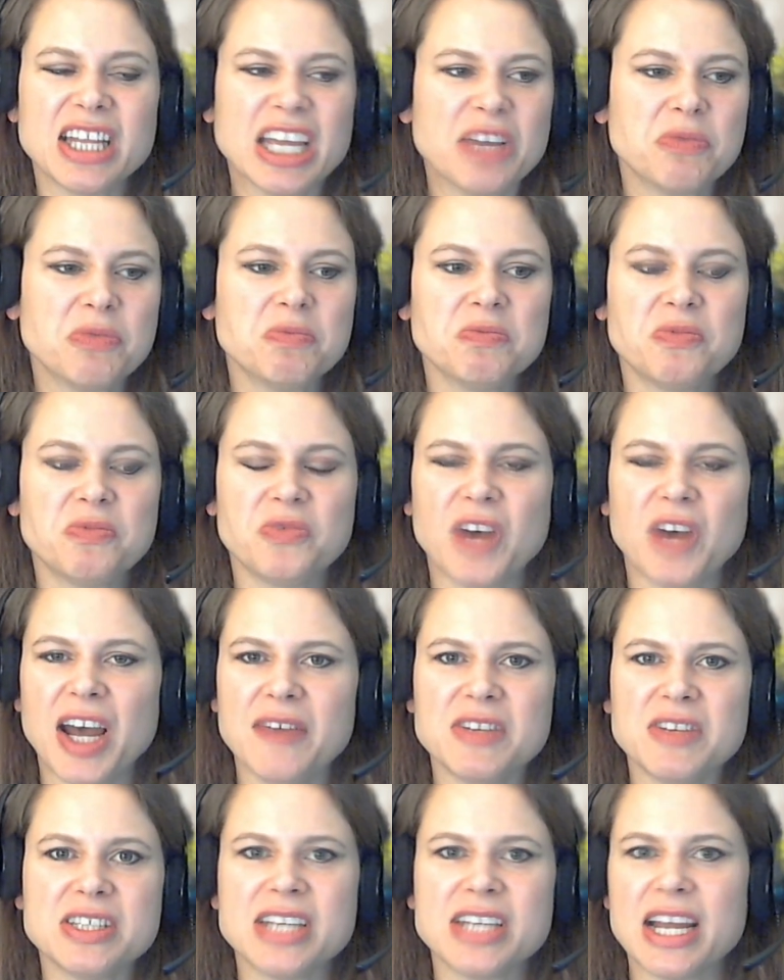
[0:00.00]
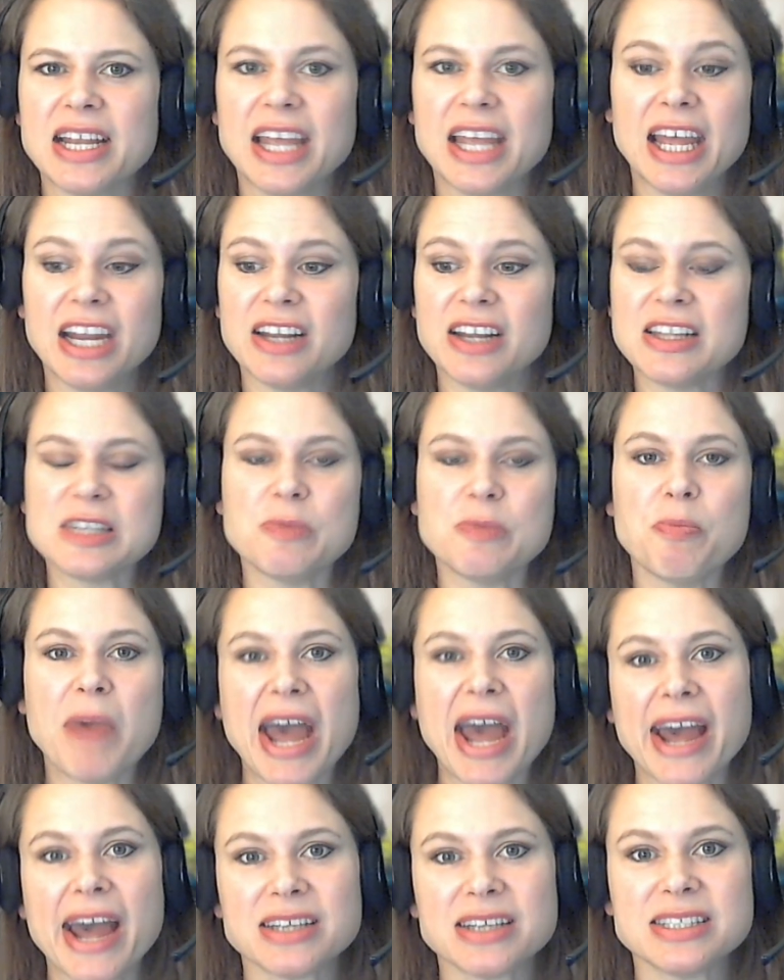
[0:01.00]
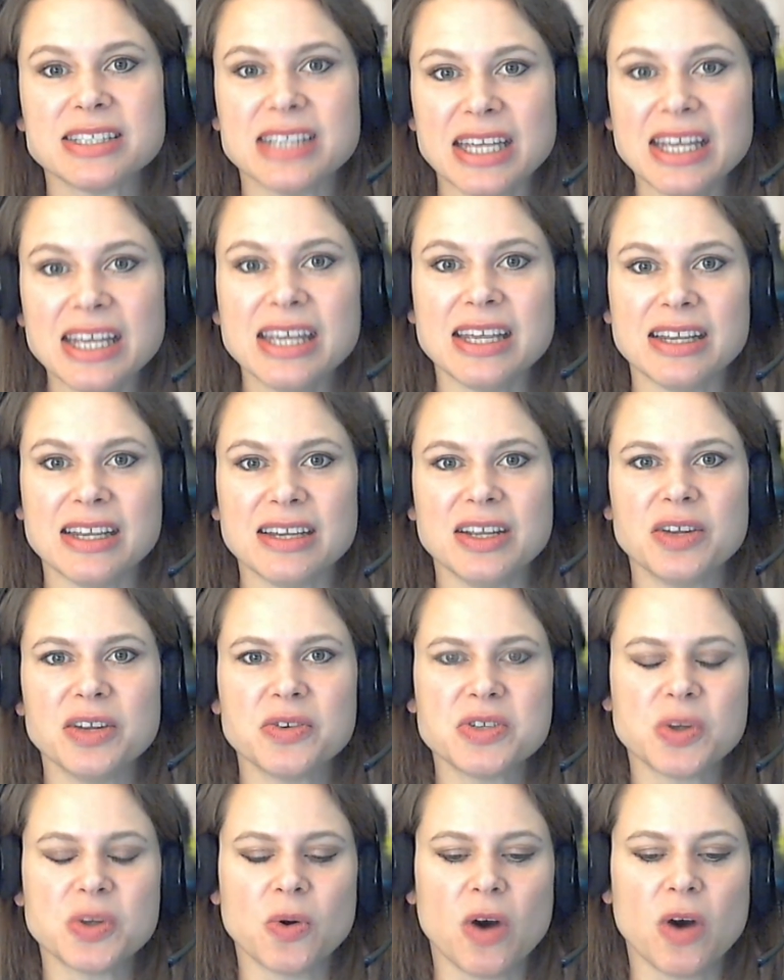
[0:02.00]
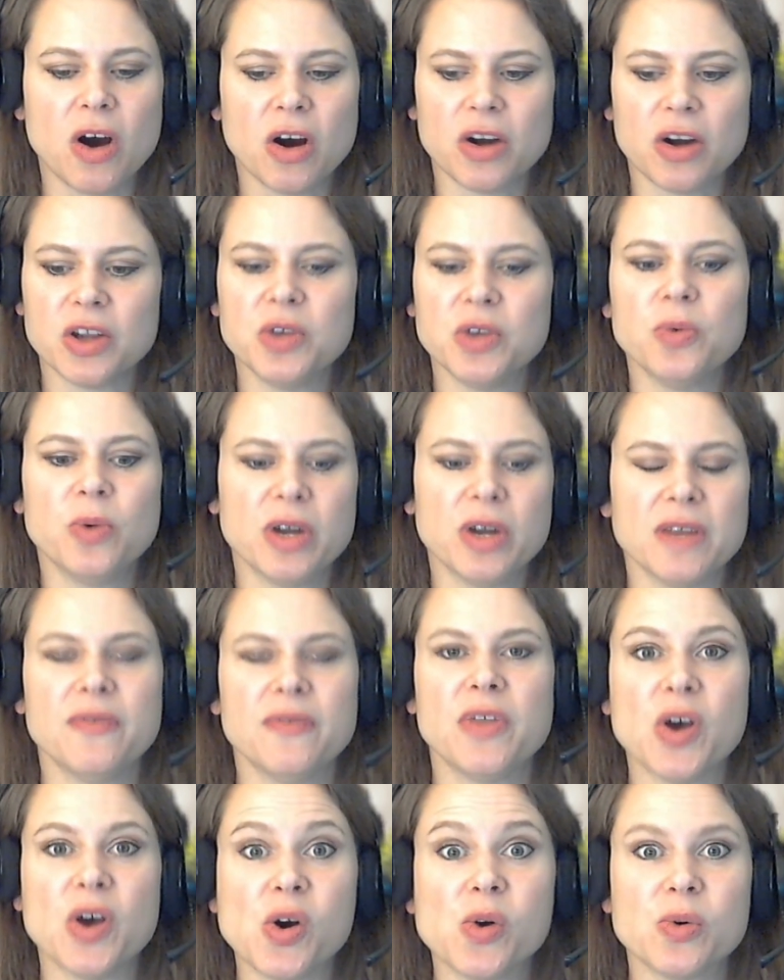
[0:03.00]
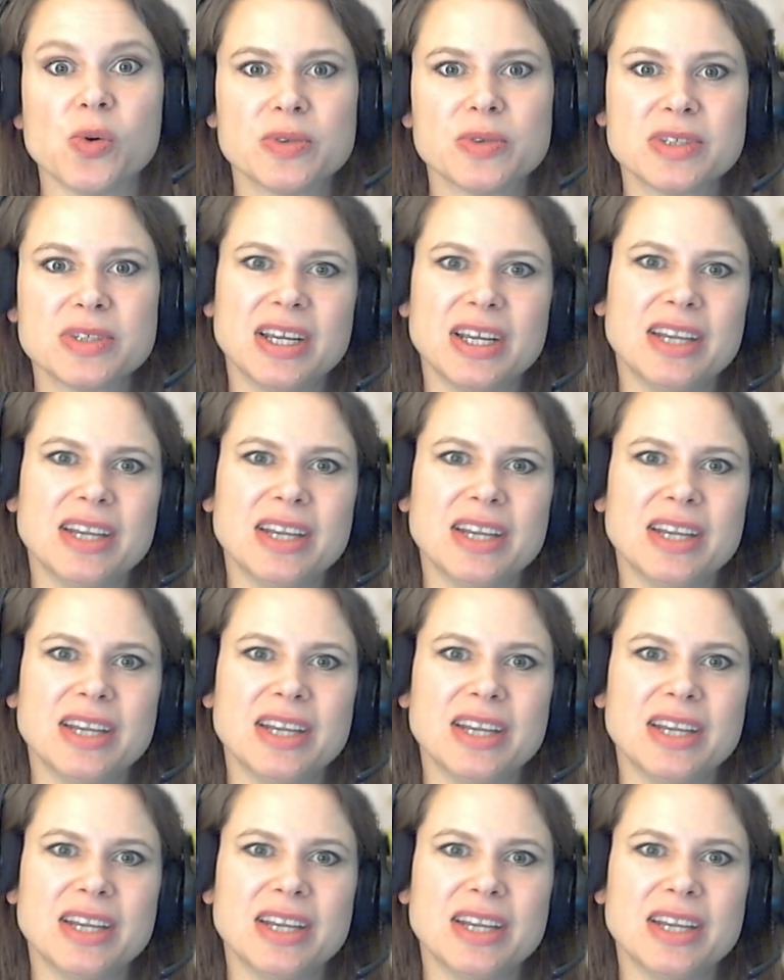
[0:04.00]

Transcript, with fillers: like five to ten candidates max in, you know, so are you one of those?